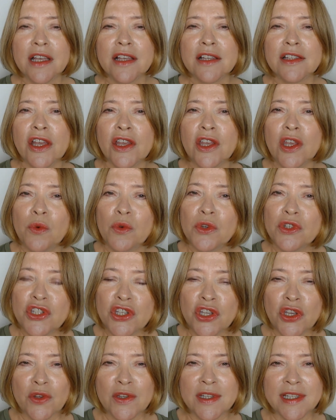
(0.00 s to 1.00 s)
So you would
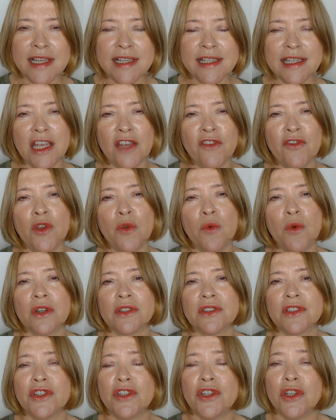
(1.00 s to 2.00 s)
use it if you
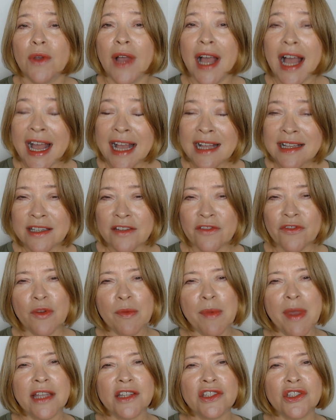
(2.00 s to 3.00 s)
want to add
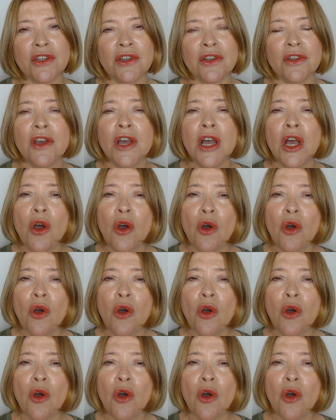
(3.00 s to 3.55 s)
information